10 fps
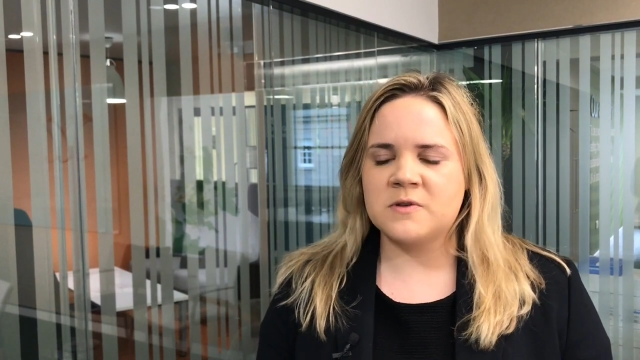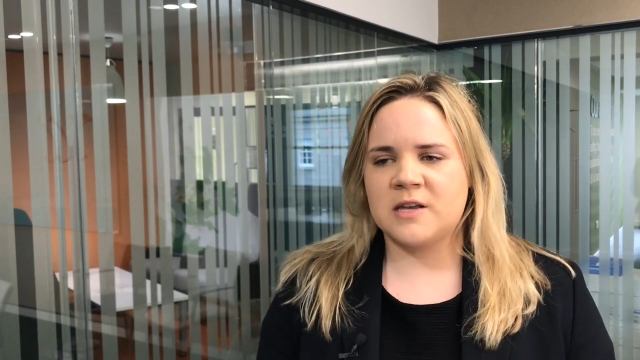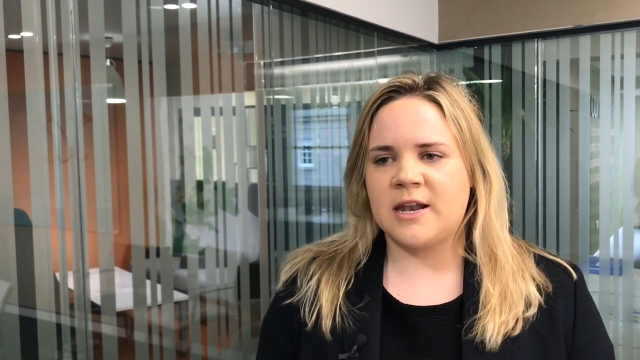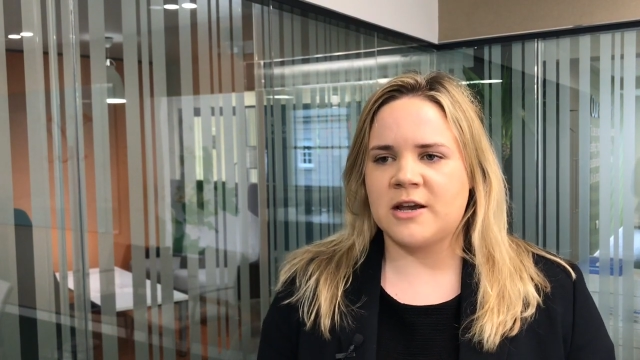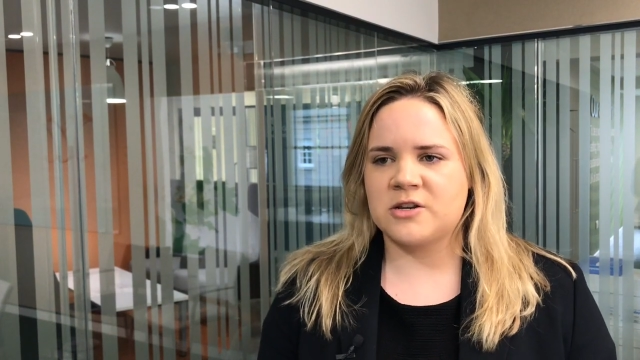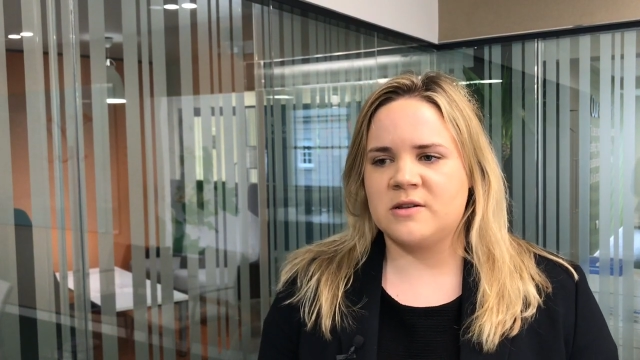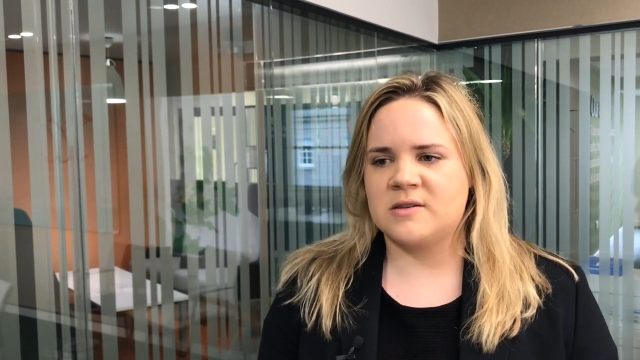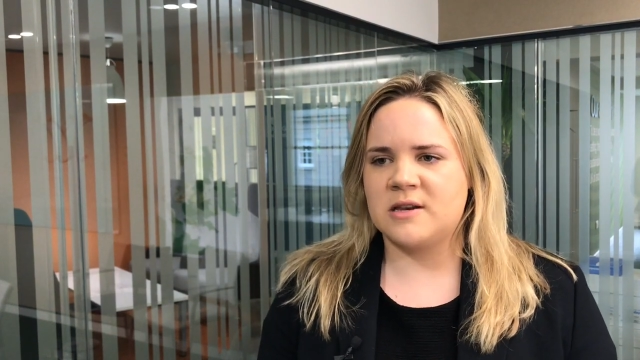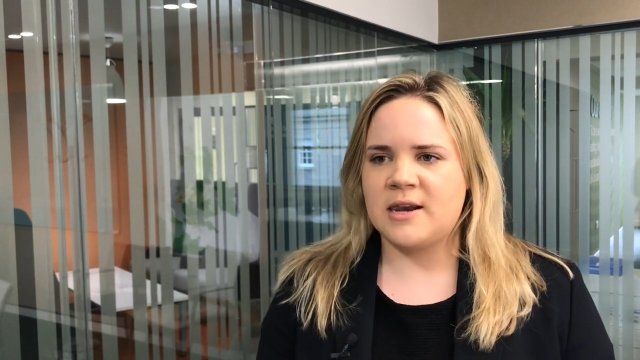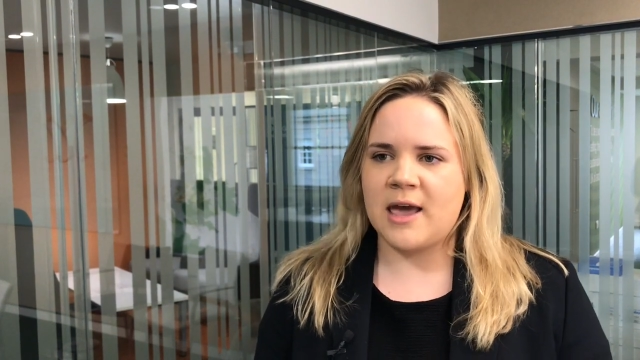those
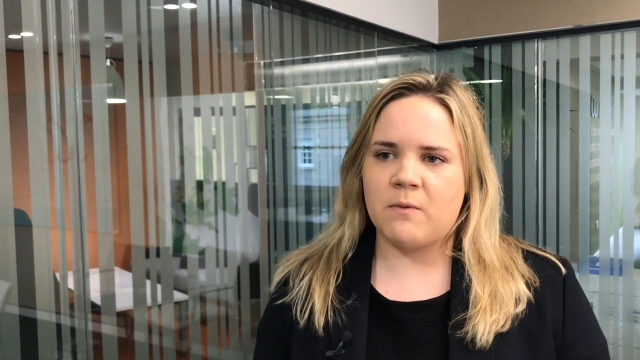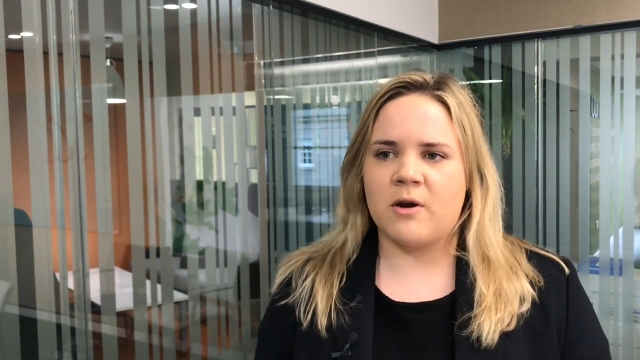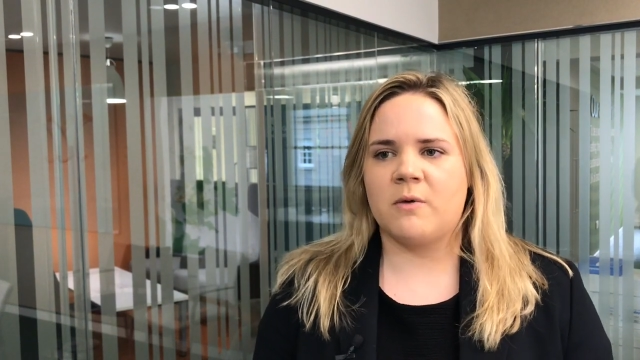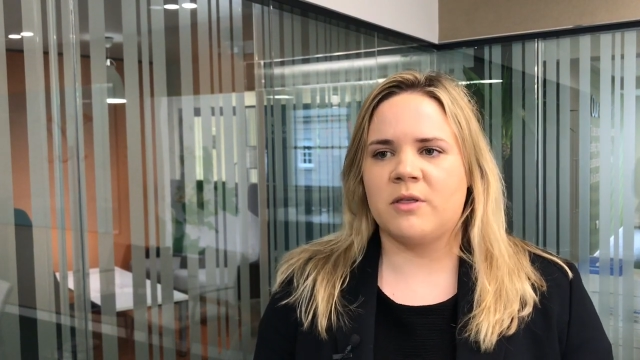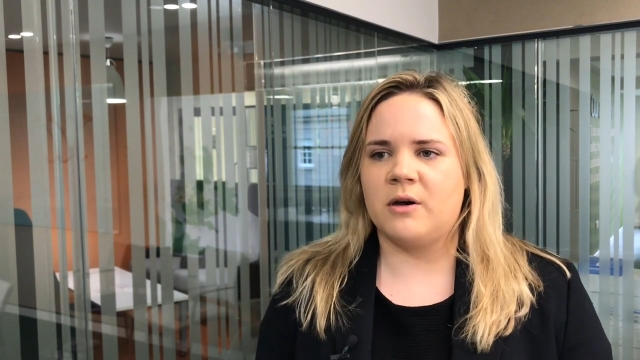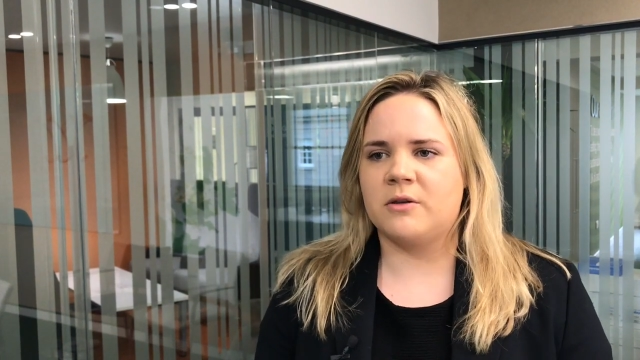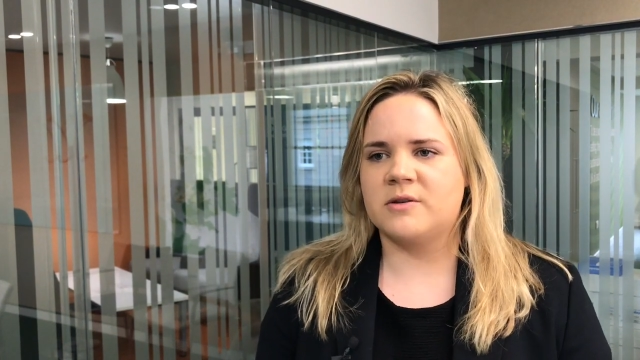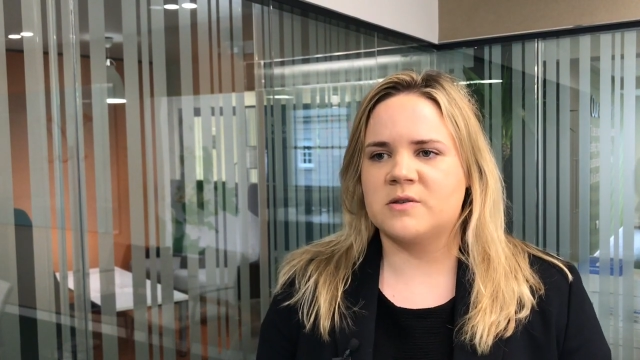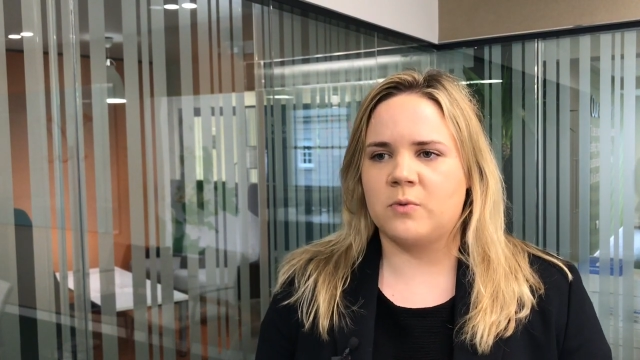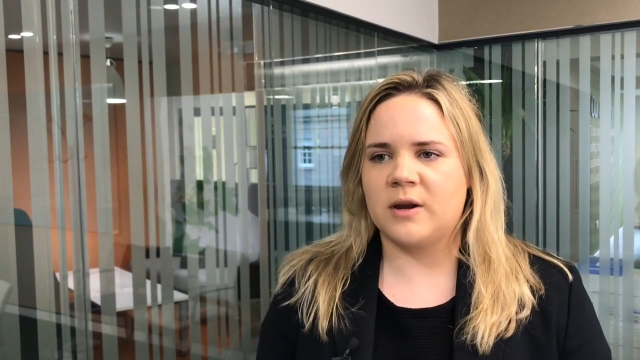connections and network with
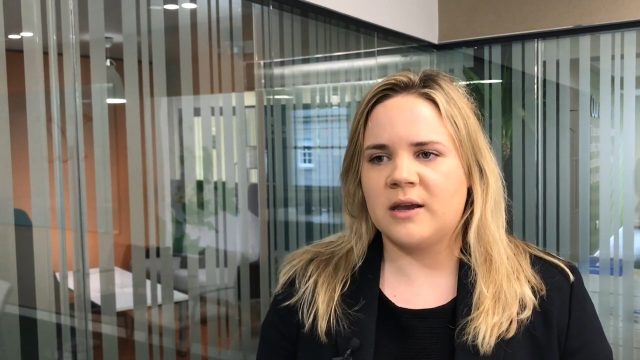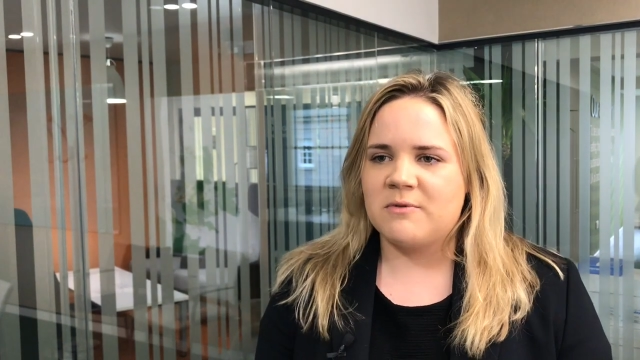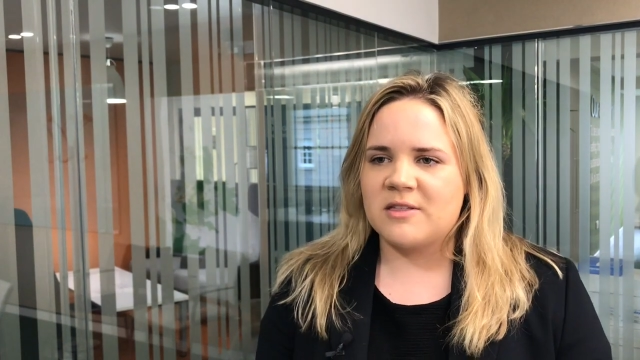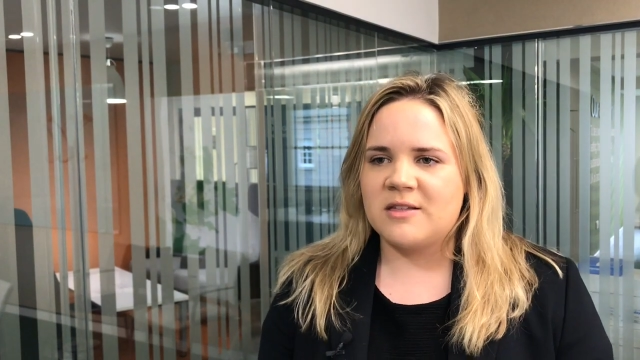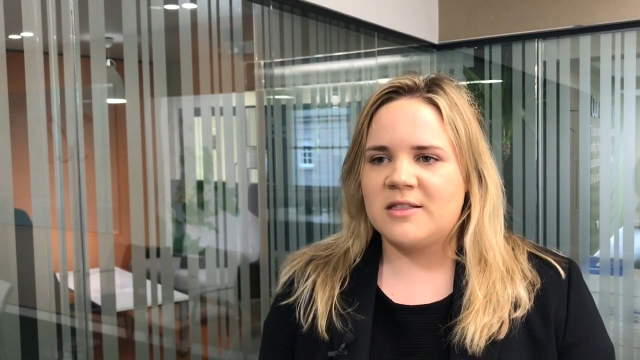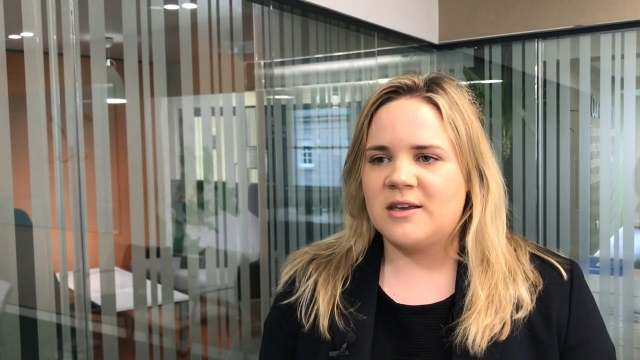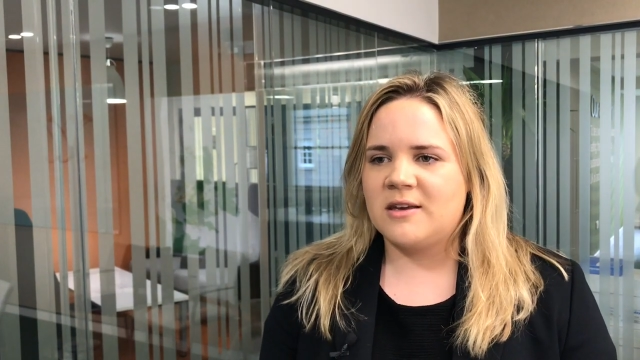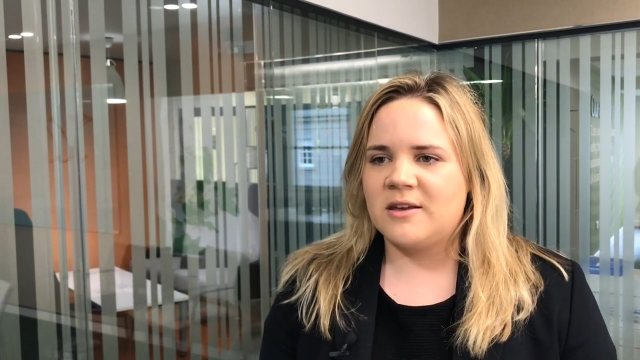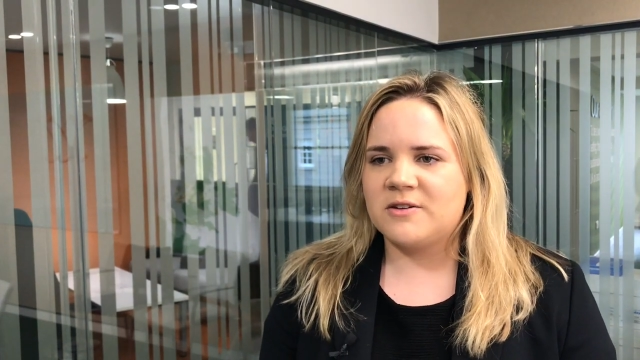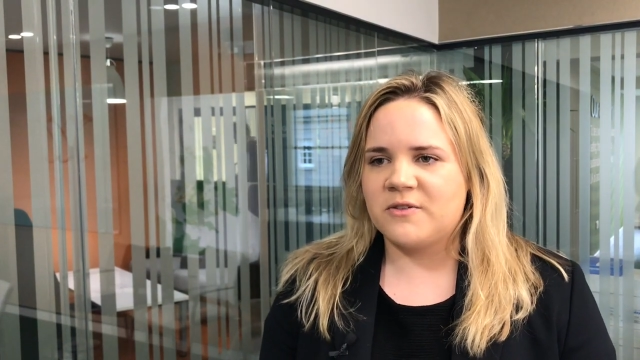others working within
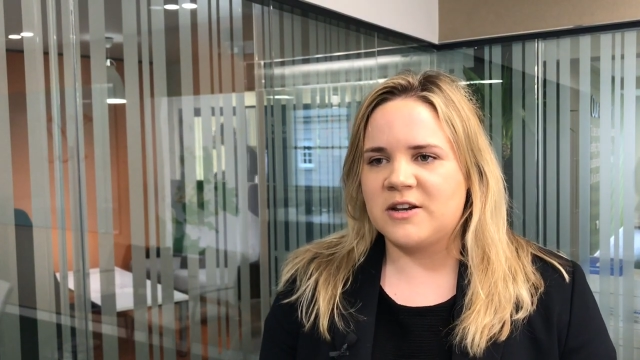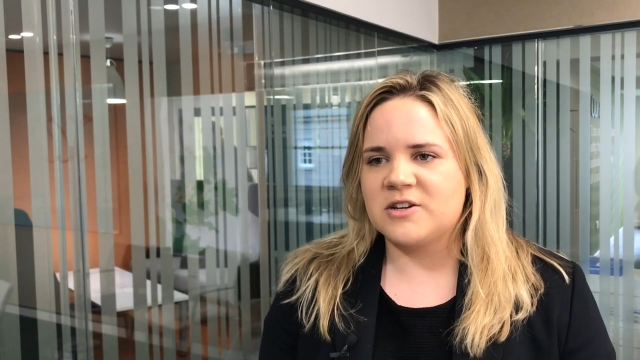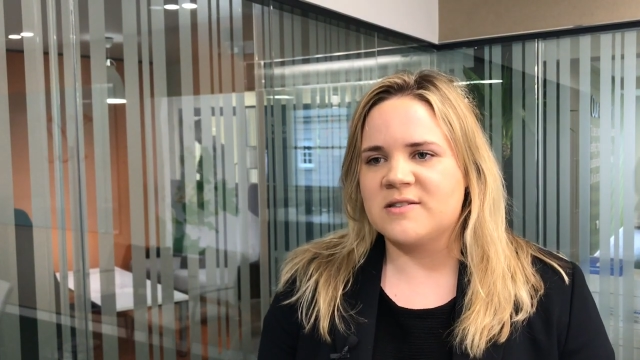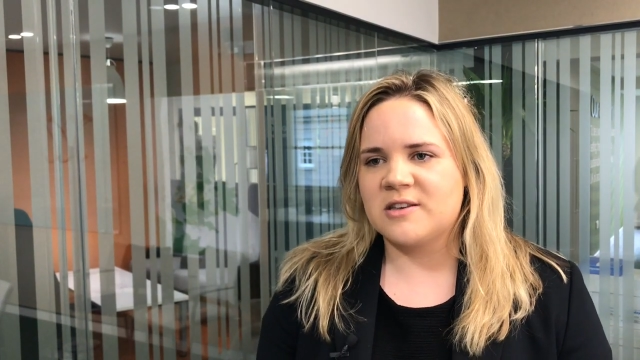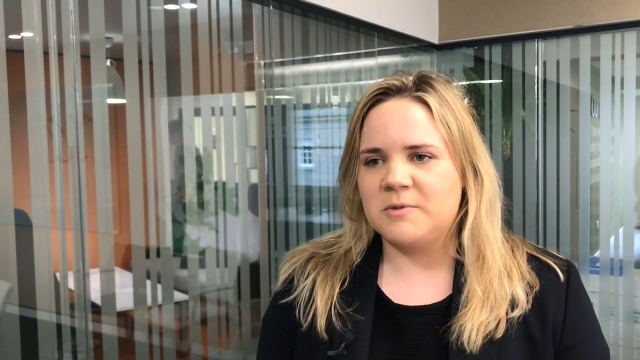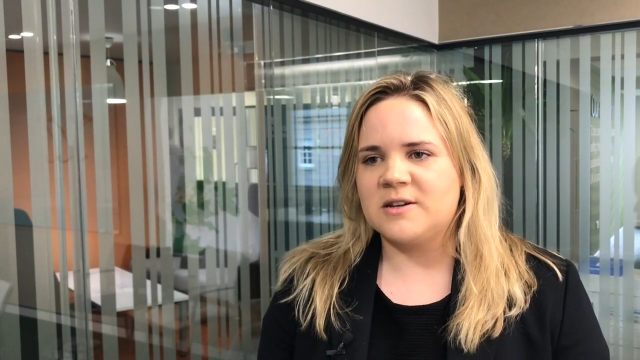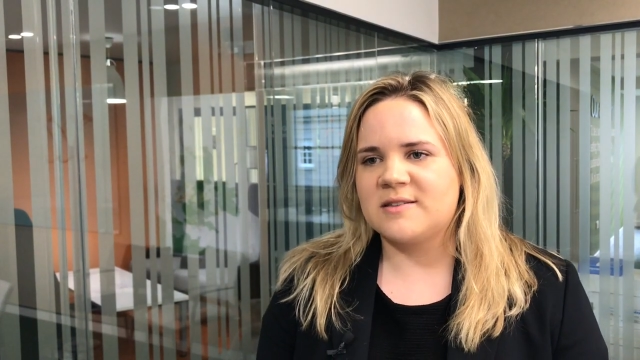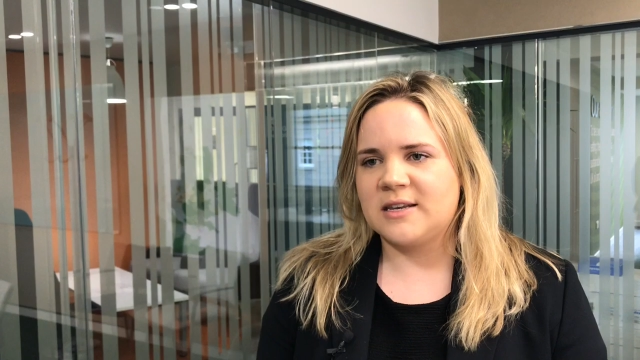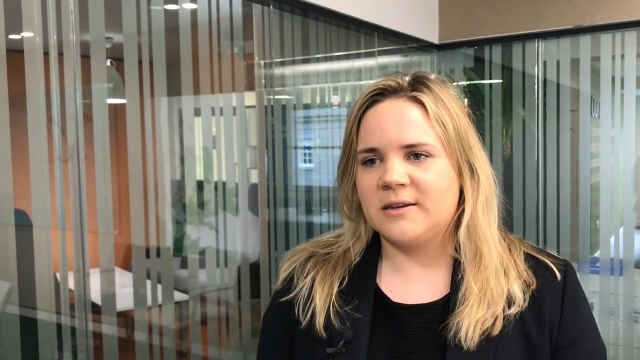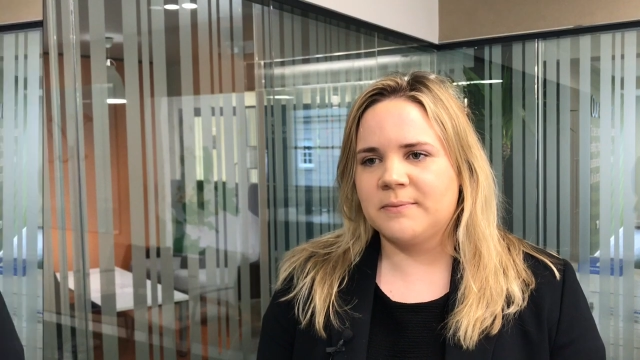the interventions
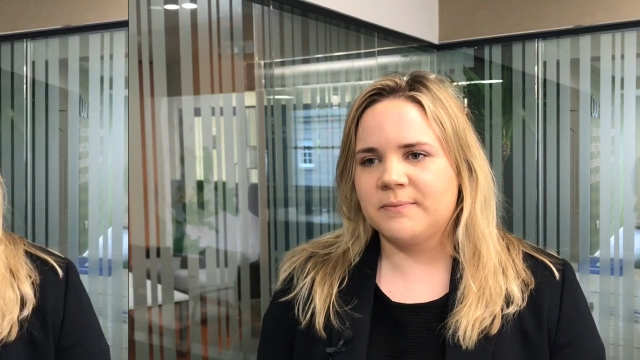community.